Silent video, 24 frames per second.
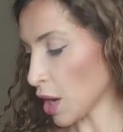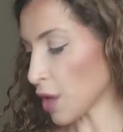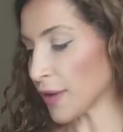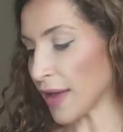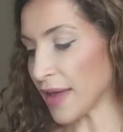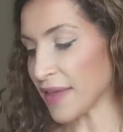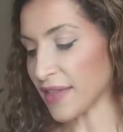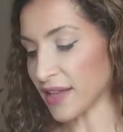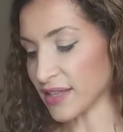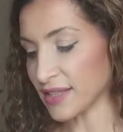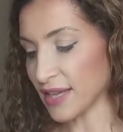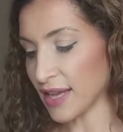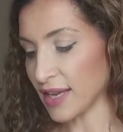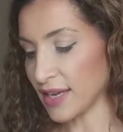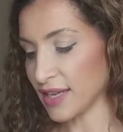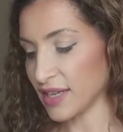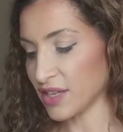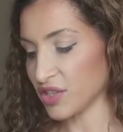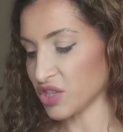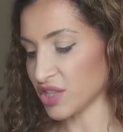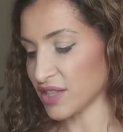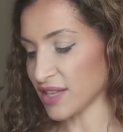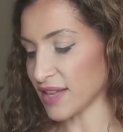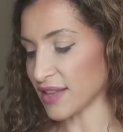Okay, that's it.
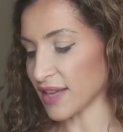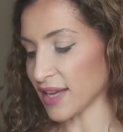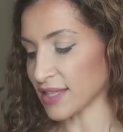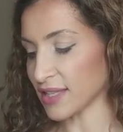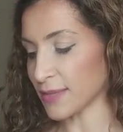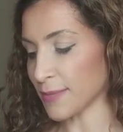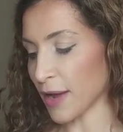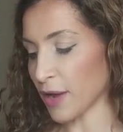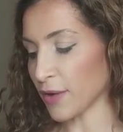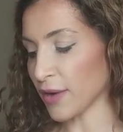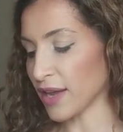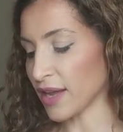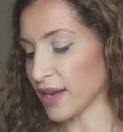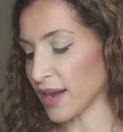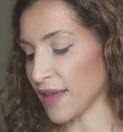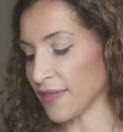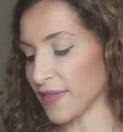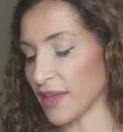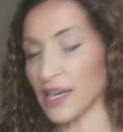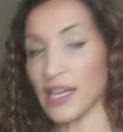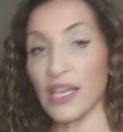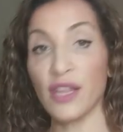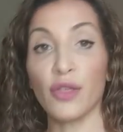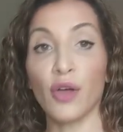He just said that's about it.
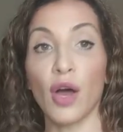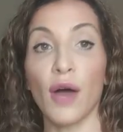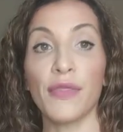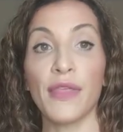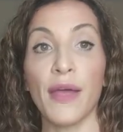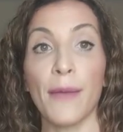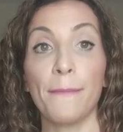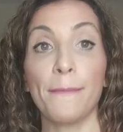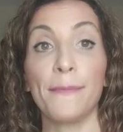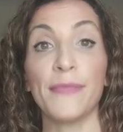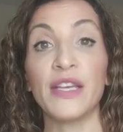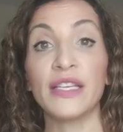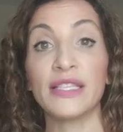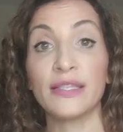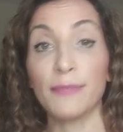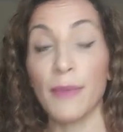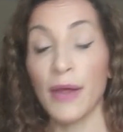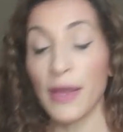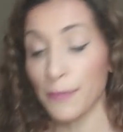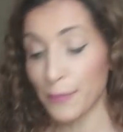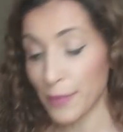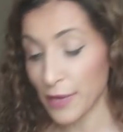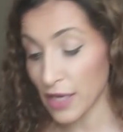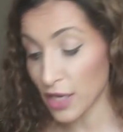And then he thought that this
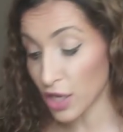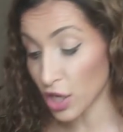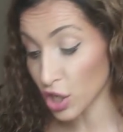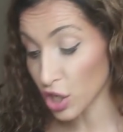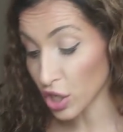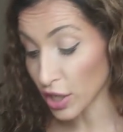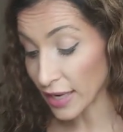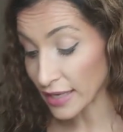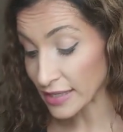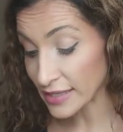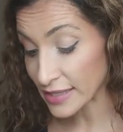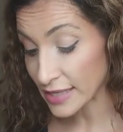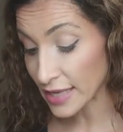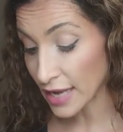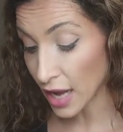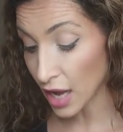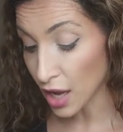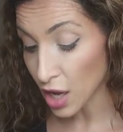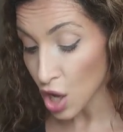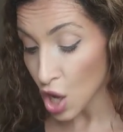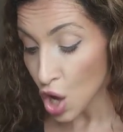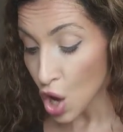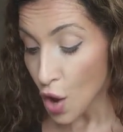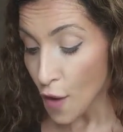might be a good
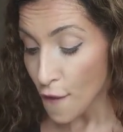idea